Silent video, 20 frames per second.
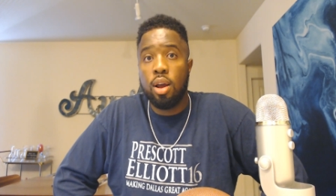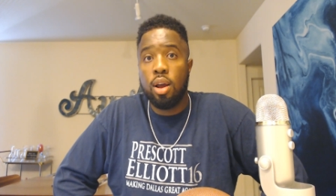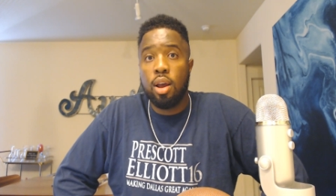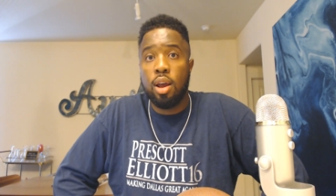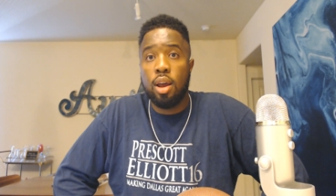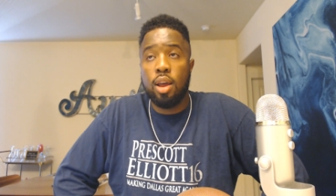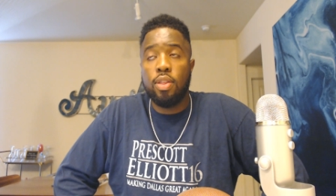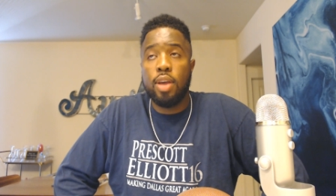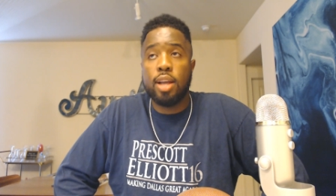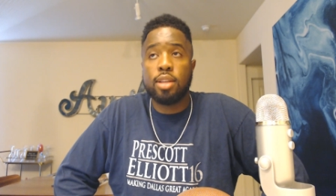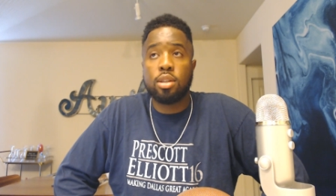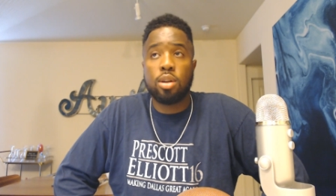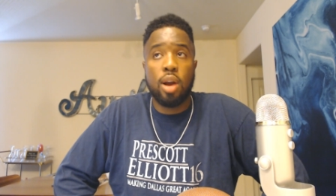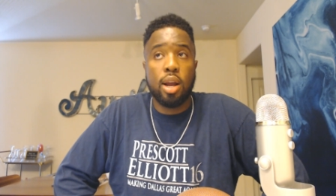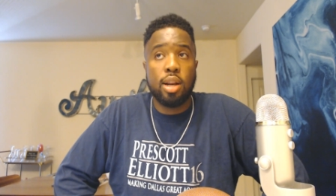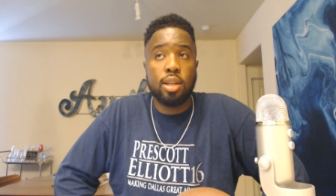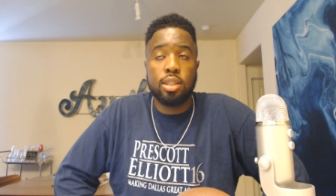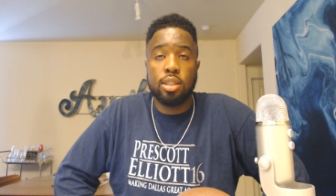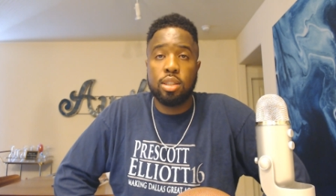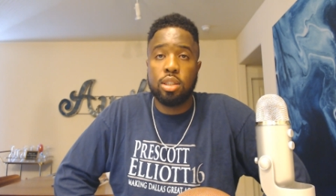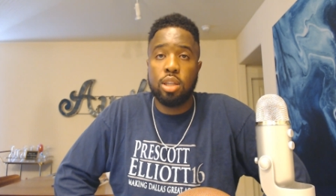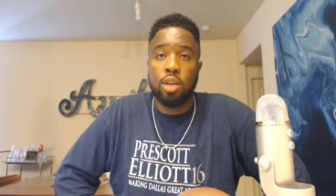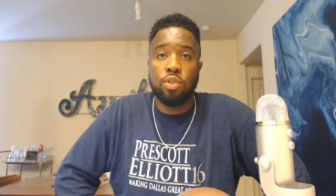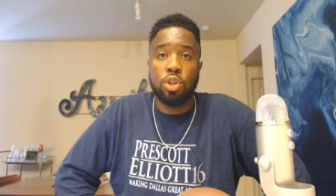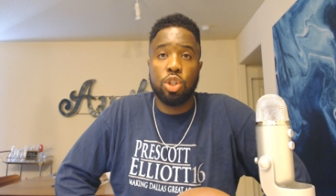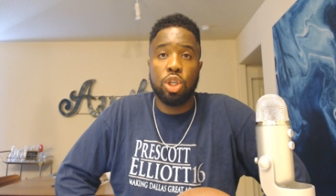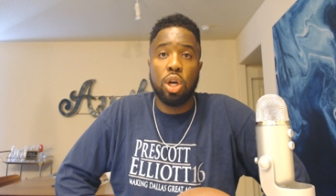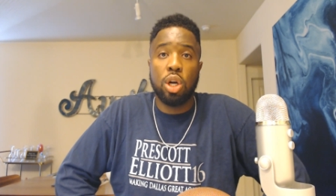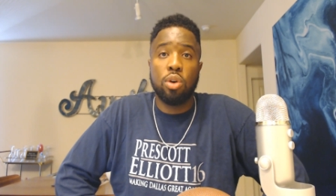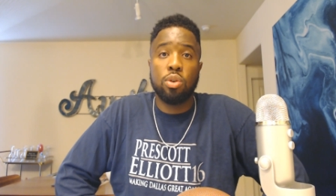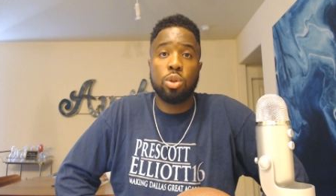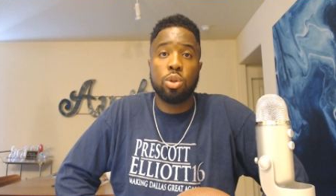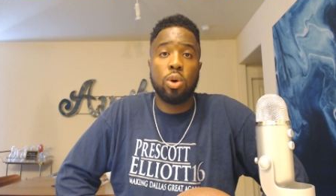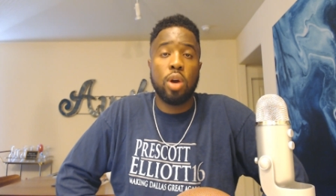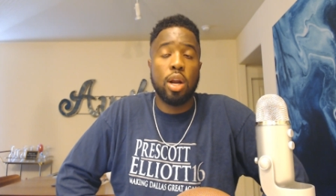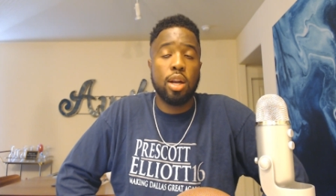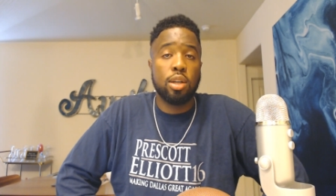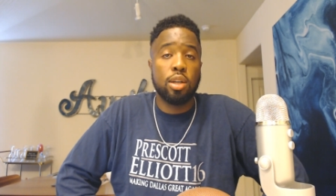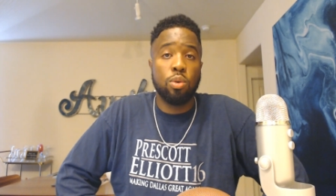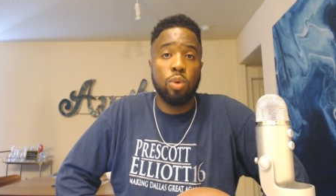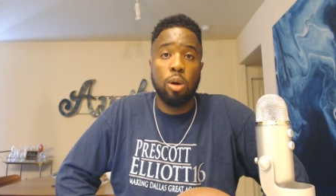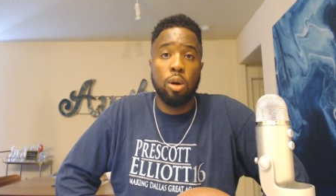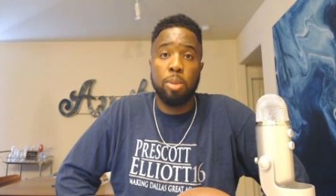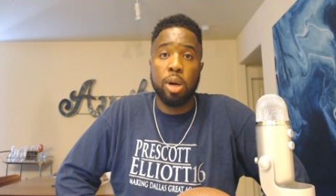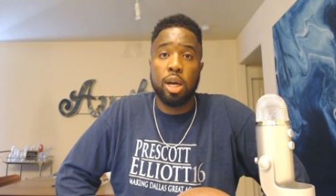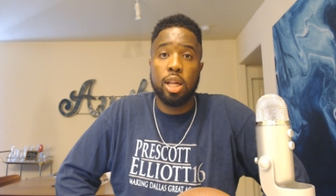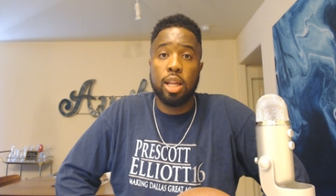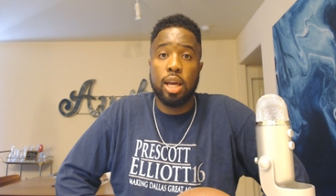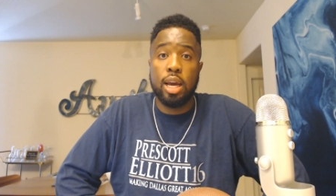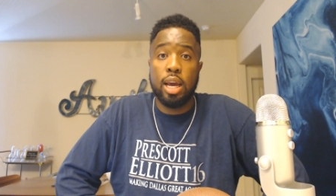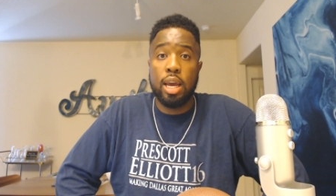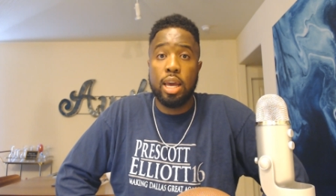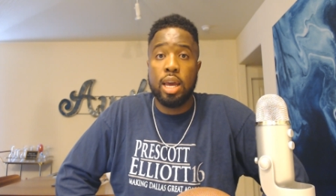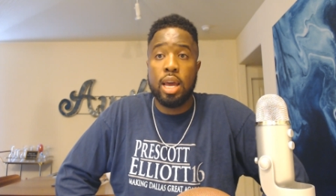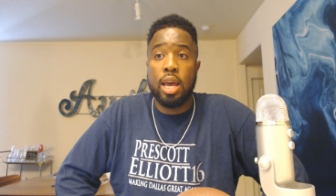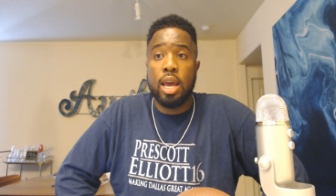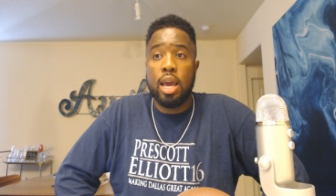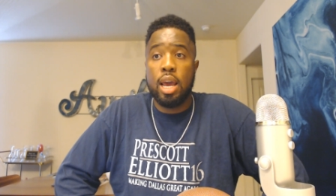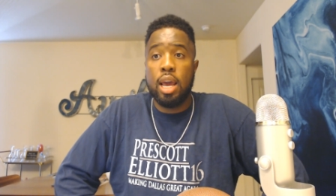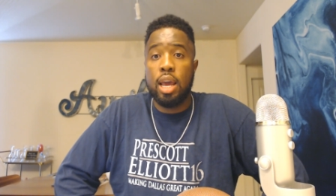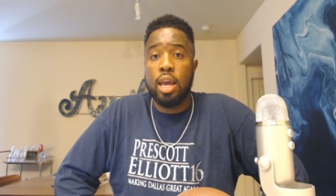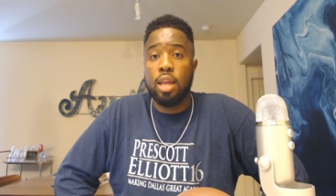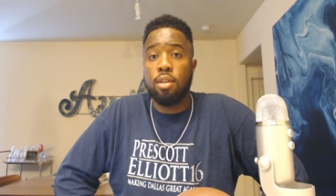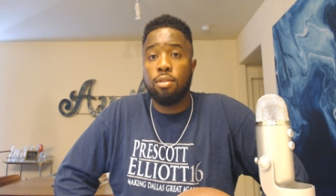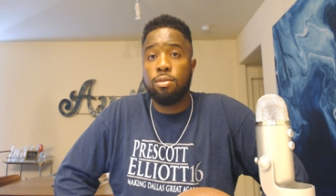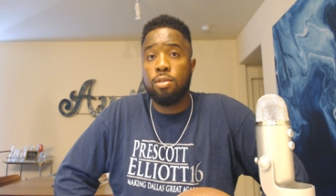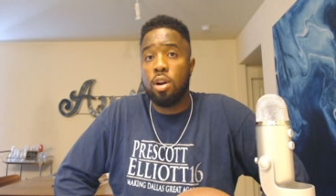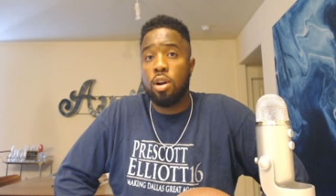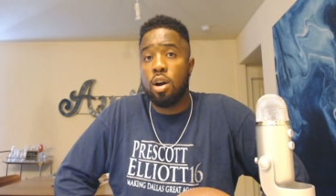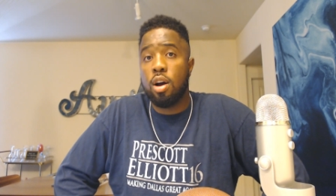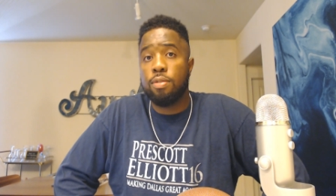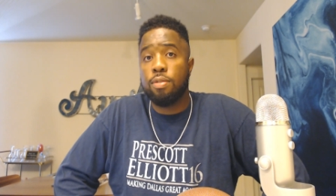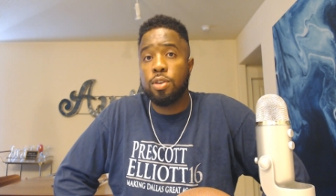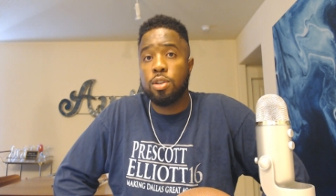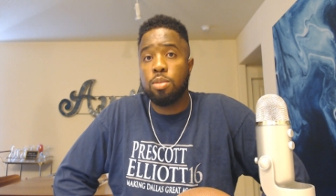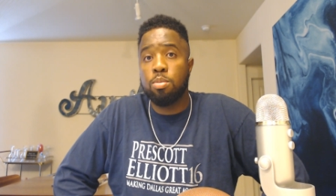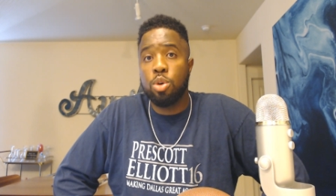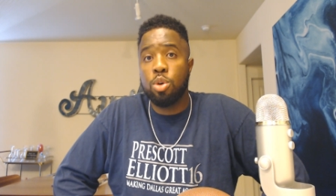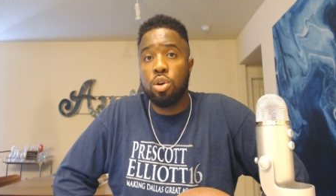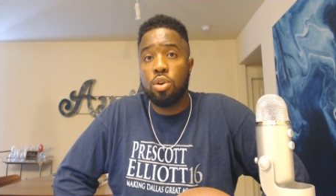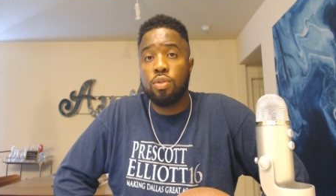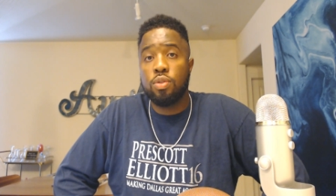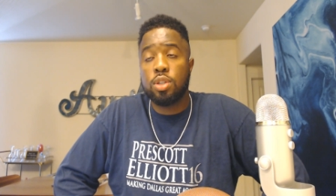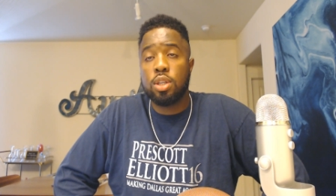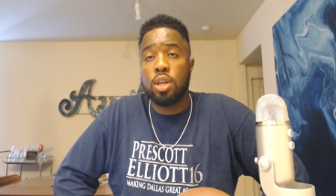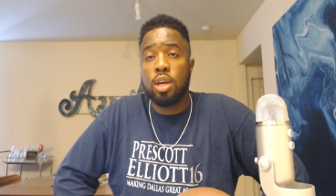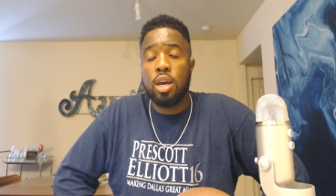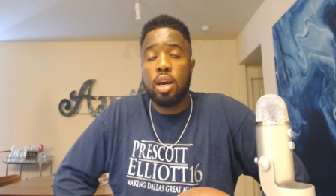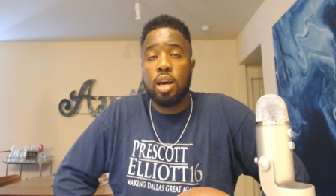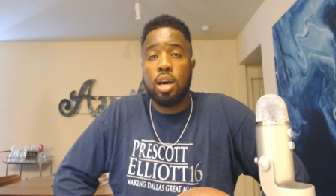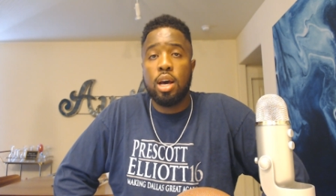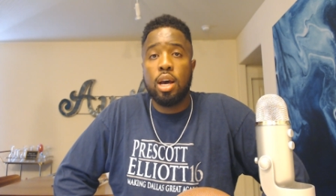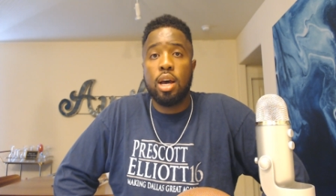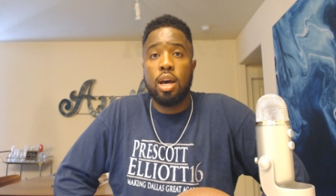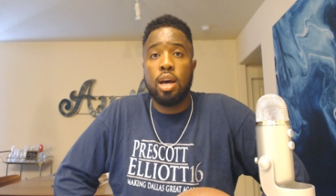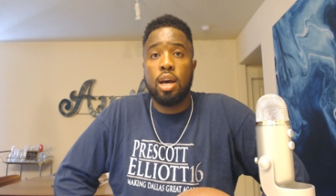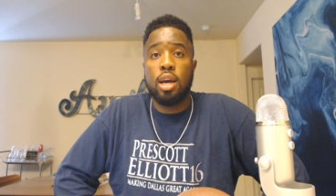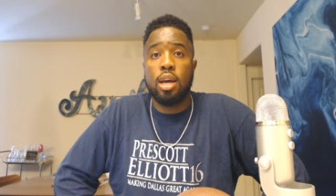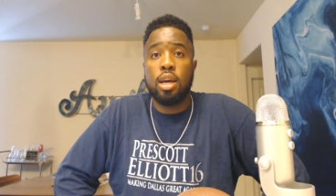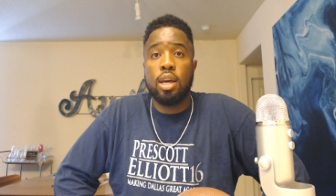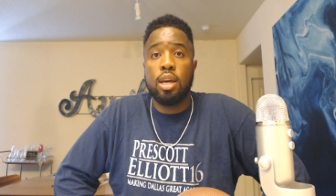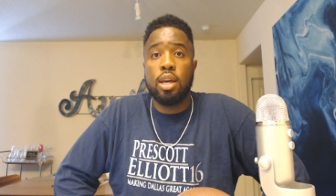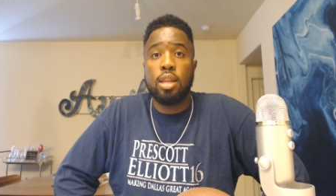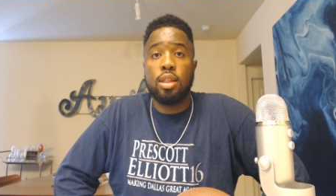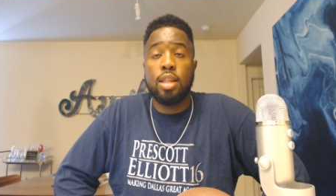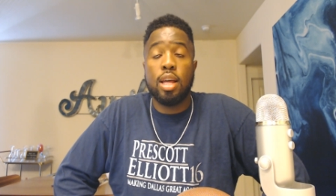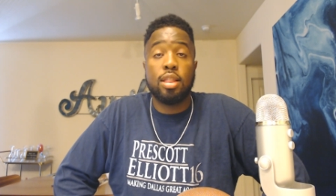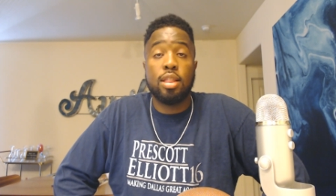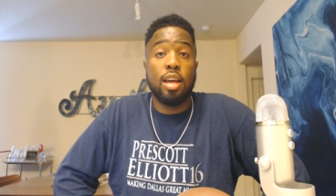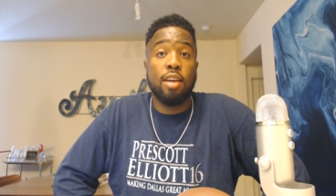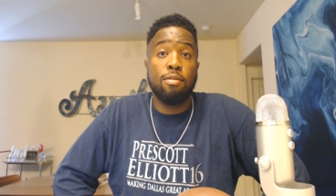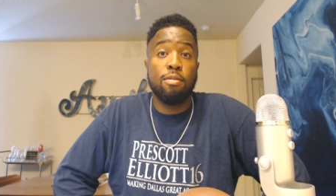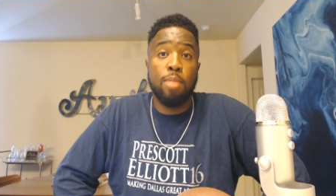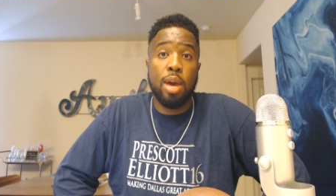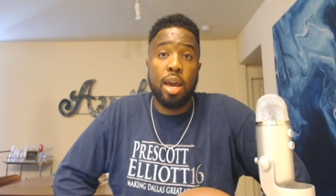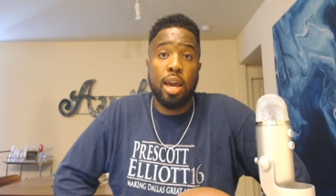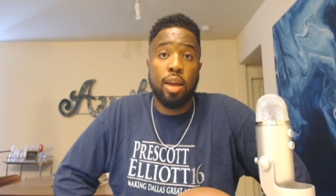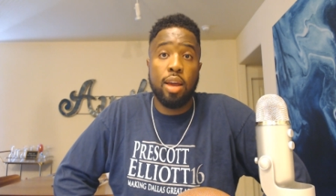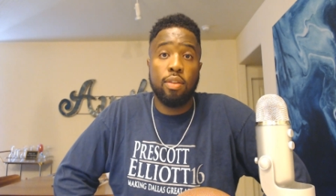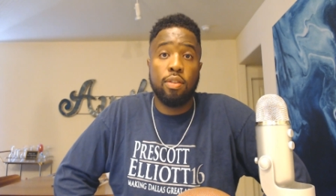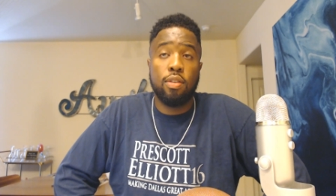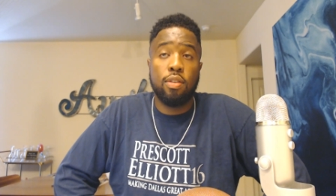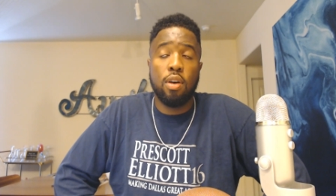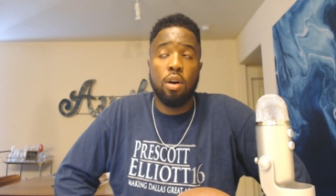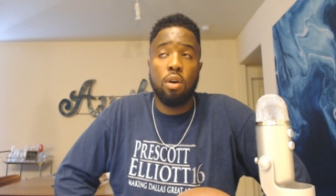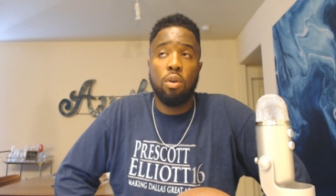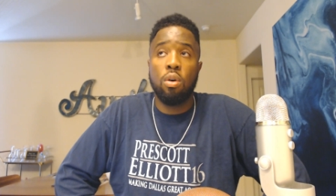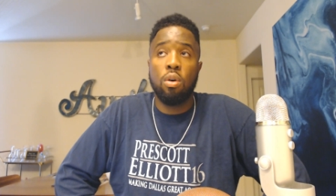and that's credit to Stephen Jones, credit to Will McClay, and the front office moves that they've made. So